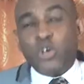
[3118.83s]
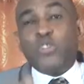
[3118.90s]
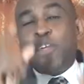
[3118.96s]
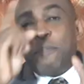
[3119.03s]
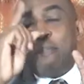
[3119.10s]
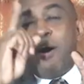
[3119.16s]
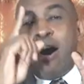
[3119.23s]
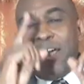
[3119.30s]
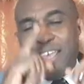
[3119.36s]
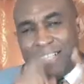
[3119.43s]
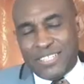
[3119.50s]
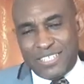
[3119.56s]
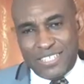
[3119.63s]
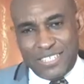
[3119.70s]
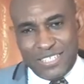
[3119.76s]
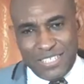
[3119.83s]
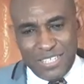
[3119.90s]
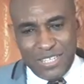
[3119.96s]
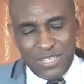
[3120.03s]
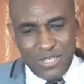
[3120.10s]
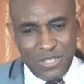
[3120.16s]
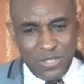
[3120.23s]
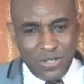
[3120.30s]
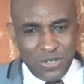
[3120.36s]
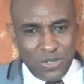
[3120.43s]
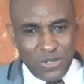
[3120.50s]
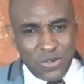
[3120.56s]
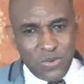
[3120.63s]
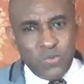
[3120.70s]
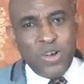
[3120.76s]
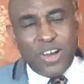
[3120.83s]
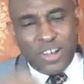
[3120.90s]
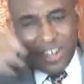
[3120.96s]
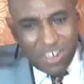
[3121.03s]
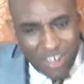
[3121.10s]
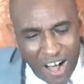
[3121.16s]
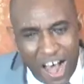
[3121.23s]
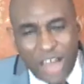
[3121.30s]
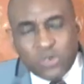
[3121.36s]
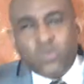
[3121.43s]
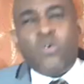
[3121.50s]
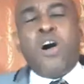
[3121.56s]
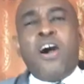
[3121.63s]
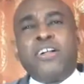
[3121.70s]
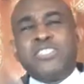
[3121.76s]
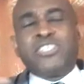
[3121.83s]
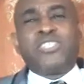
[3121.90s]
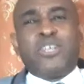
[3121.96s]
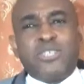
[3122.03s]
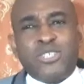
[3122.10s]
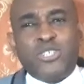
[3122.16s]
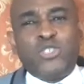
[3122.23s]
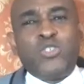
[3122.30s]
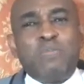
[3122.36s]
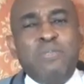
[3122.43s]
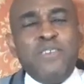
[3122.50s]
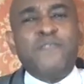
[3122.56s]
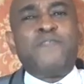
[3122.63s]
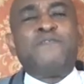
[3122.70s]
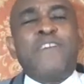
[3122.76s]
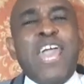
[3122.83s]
to the point where God wants us to be